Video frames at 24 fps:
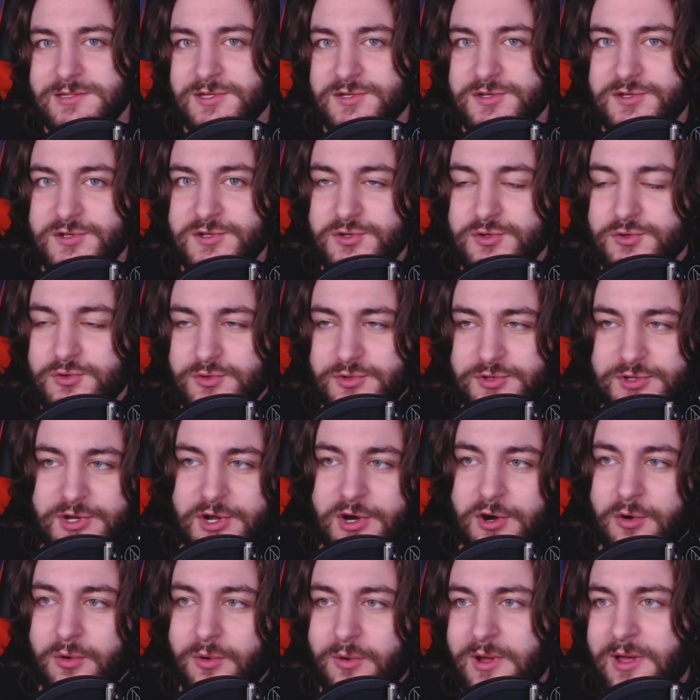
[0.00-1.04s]
to do, you
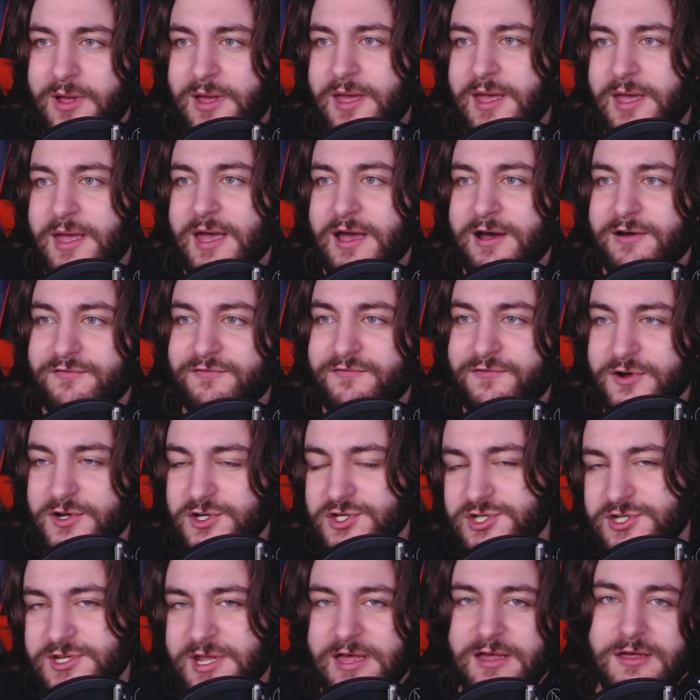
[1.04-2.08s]
know, a
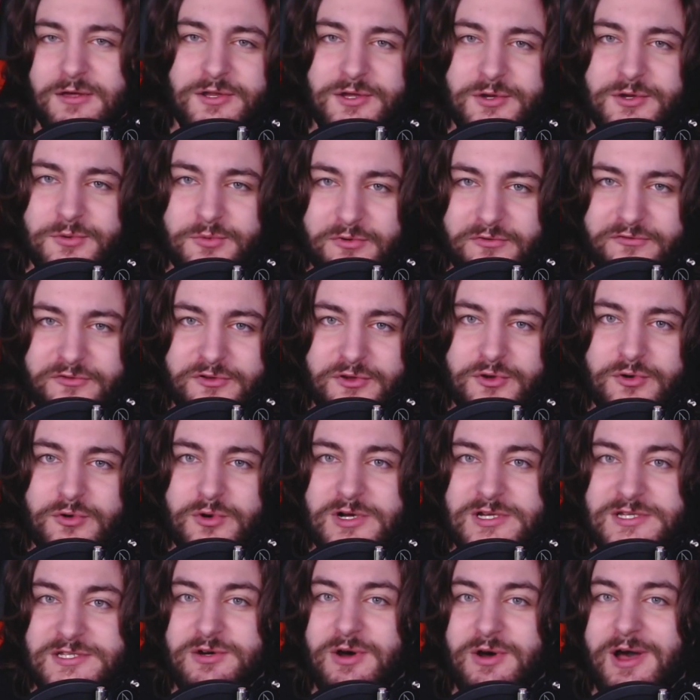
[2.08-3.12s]
functionality review
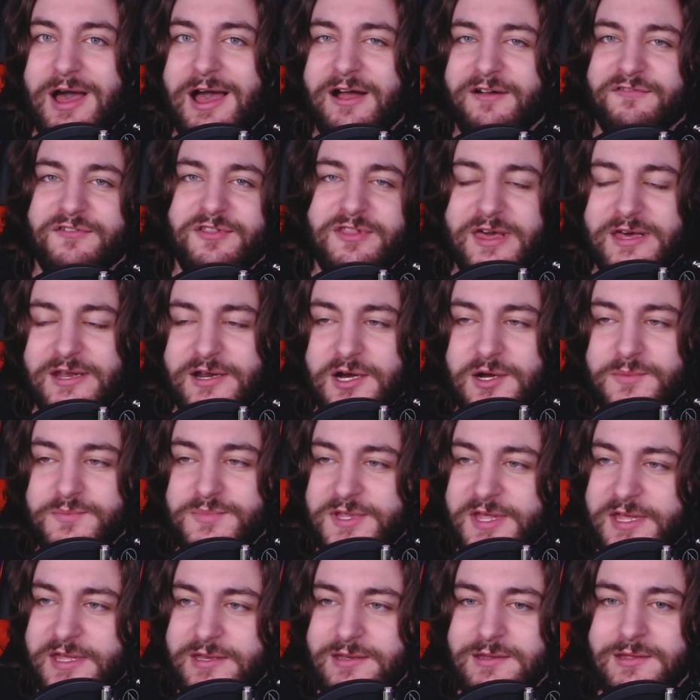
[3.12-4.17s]
until after that
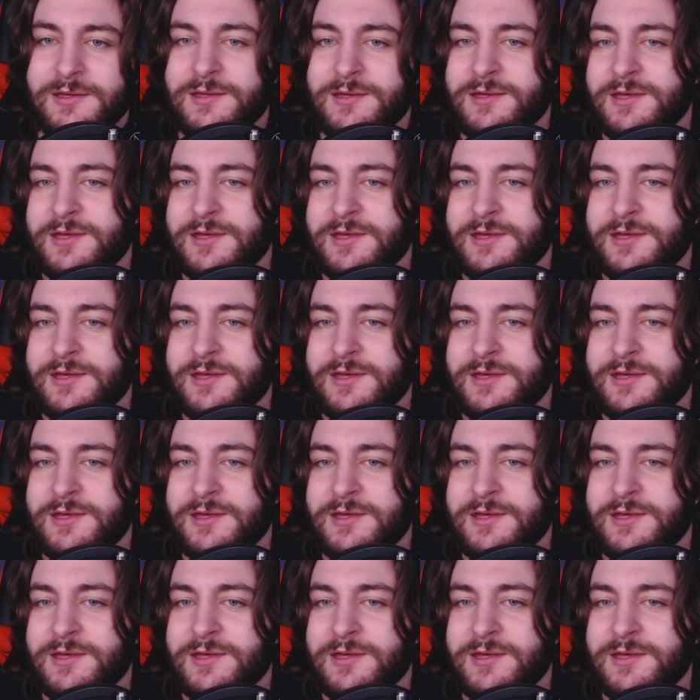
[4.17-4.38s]
update.